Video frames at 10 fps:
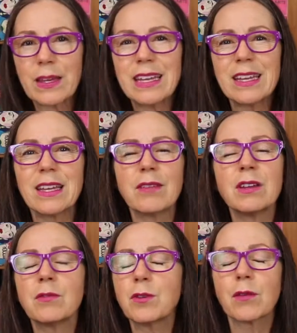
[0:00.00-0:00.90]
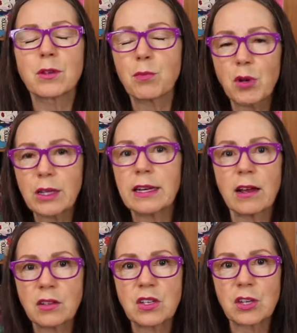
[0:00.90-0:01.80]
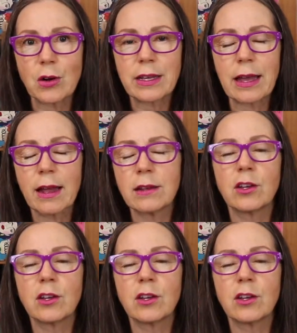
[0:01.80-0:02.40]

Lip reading: even if you have to pull it out and start again,